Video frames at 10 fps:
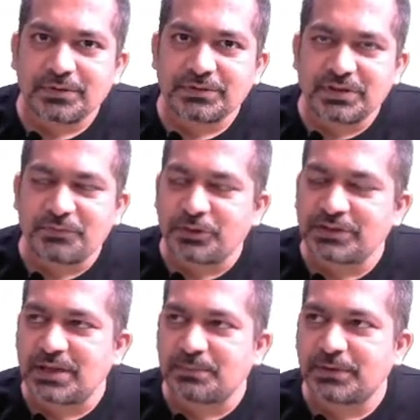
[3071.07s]
say for
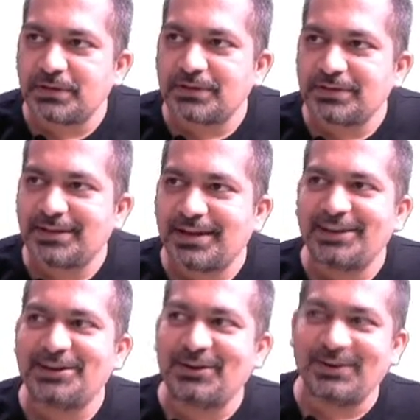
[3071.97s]
example, I
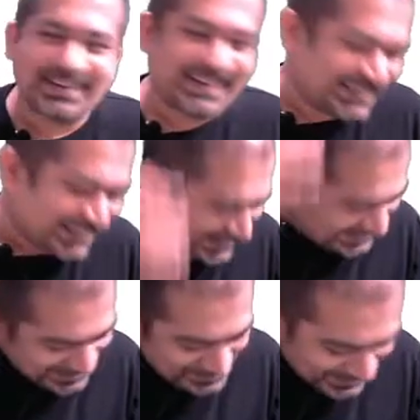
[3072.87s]
will not take that
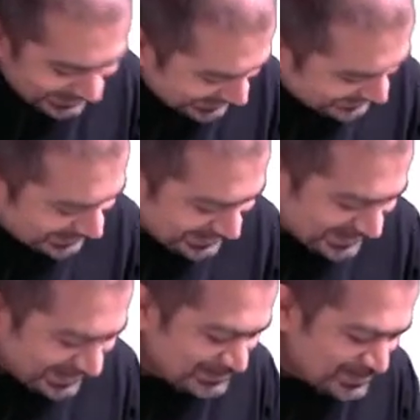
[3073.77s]
example, otherwise
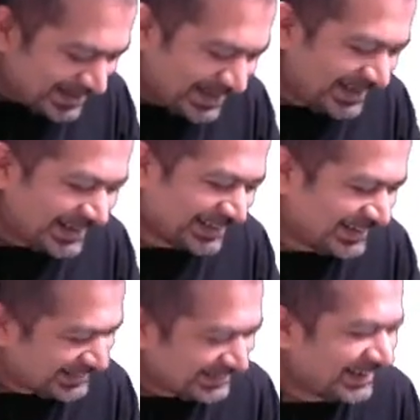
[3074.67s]
it will be a direct
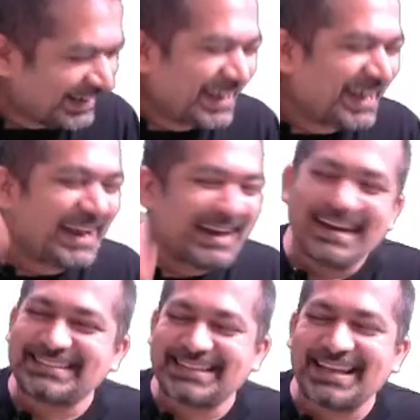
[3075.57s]
thing.
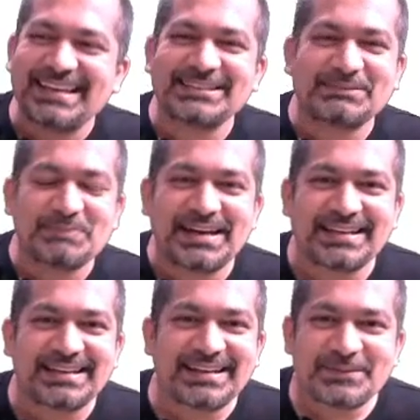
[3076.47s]
Let's say he is made,